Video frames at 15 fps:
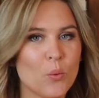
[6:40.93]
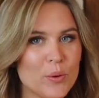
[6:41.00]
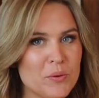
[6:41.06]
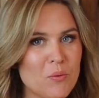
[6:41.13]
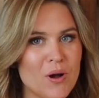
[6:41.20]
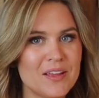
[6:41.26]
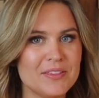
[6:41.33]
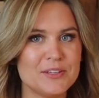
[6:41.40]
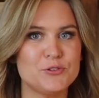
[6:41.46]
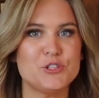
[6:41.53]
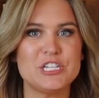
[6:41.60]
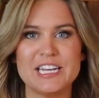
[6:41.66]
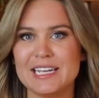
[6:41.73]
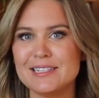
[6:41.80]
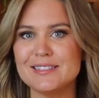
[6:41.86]
We want the
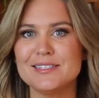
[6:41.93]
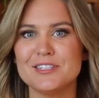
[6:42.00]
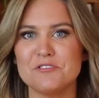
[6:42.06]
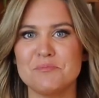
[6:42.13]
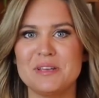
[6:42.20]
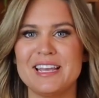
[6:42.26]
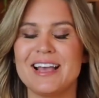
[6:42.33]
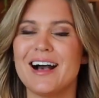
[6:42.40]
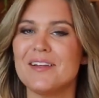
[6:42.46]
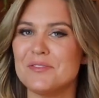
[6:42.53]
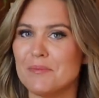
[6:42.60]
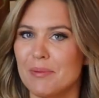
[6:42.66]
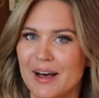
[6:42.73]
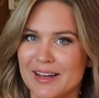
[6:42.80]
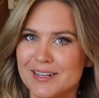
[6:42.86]
cheese to be on
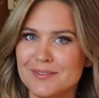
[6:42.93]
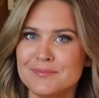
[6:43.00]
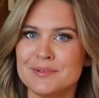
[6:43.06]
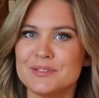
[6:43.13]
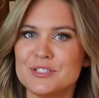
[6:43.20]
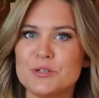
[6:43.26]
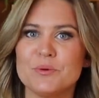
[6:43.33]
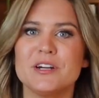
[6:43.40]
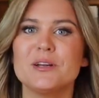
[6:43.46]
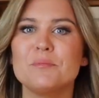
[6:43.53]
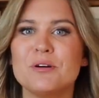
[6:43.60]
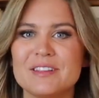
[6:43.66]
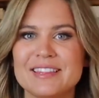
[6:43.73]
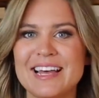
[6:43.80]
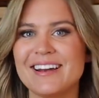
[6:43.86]
the bottom, so we're gonna
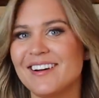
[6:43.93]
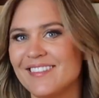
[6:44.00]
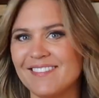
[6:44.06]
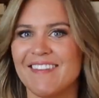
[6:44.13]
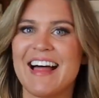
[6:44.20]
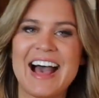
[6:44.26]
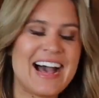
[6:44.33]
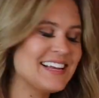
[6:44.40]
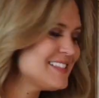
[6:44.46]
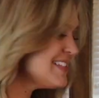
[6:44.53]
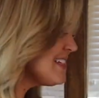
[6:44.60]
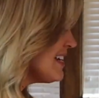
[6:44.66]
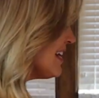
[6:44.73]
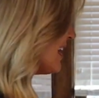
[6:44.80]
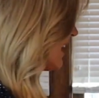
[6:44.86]
put that on last.